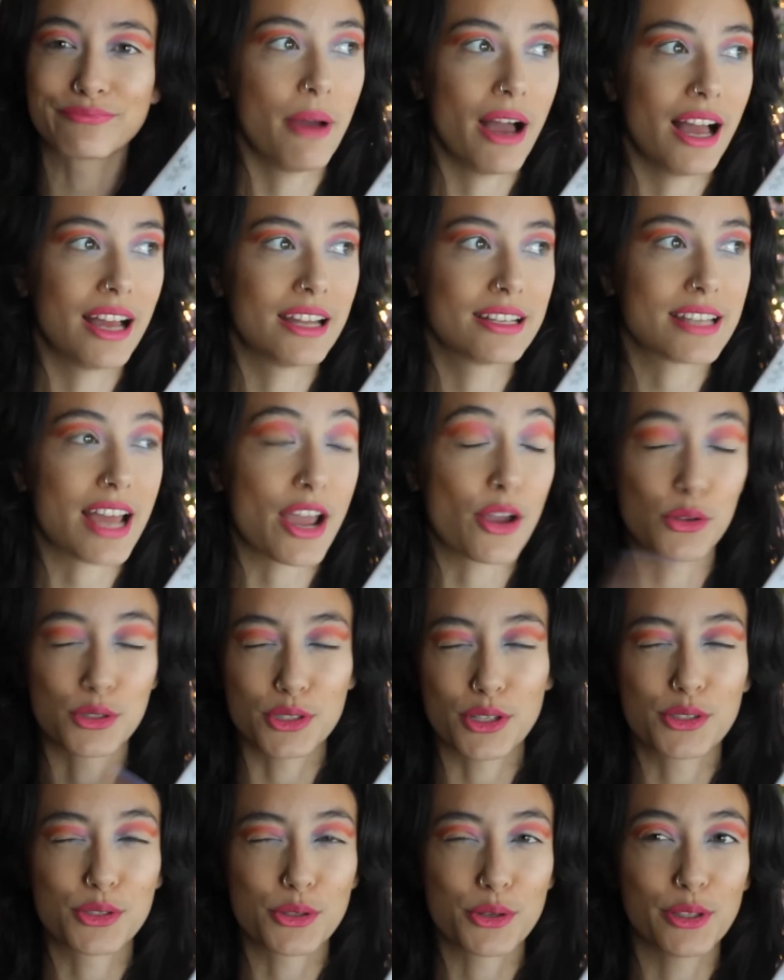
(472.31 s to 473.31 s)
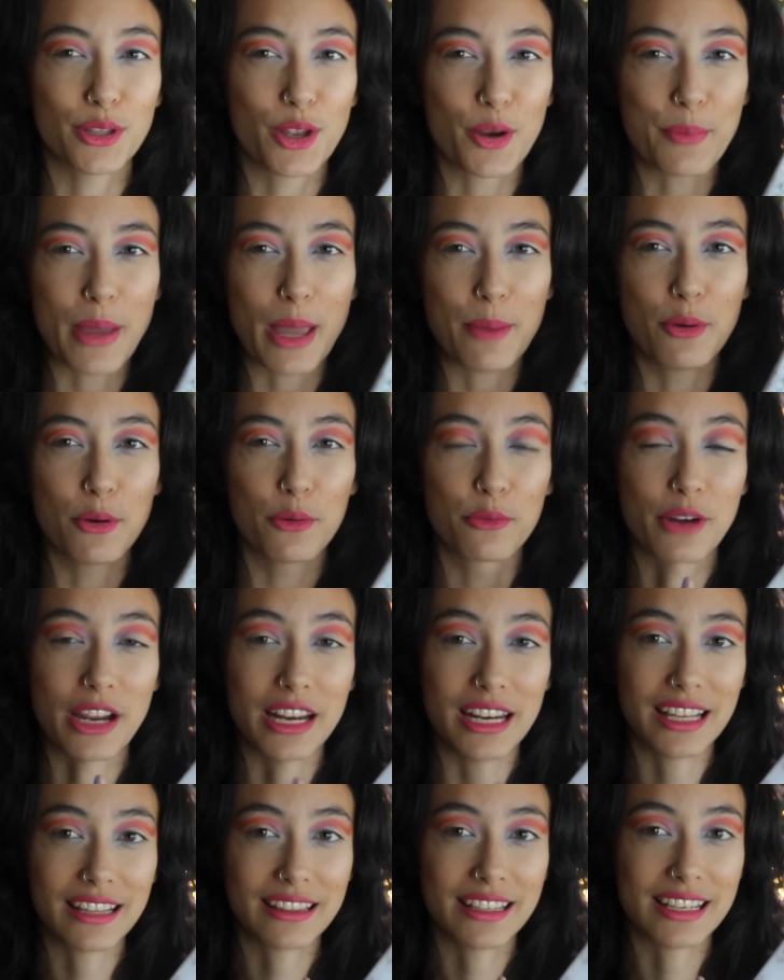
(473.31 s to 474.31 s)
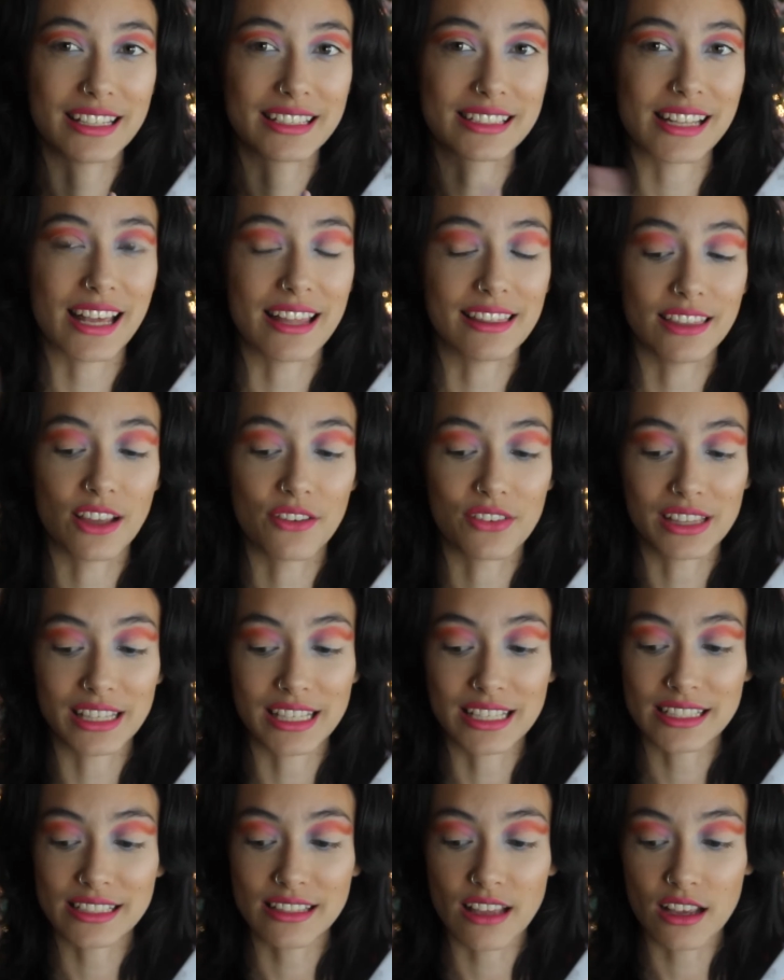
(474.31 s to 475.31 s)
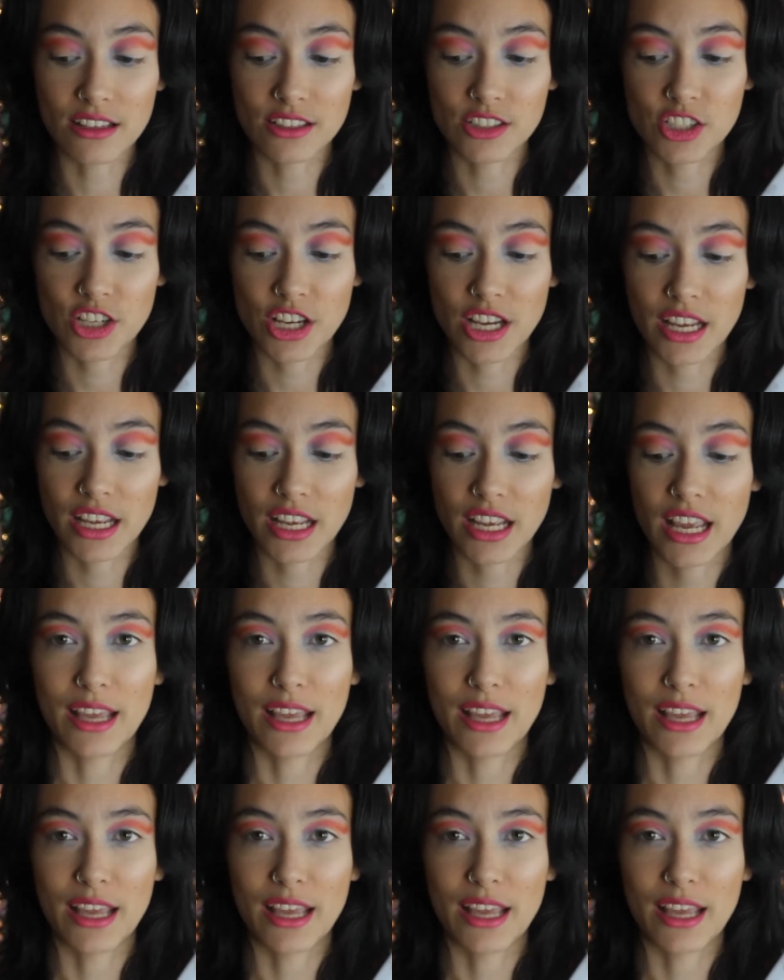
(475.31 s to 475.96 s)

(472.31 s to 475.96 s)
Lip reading: But I also saw a lot of people reading this and loving this last year.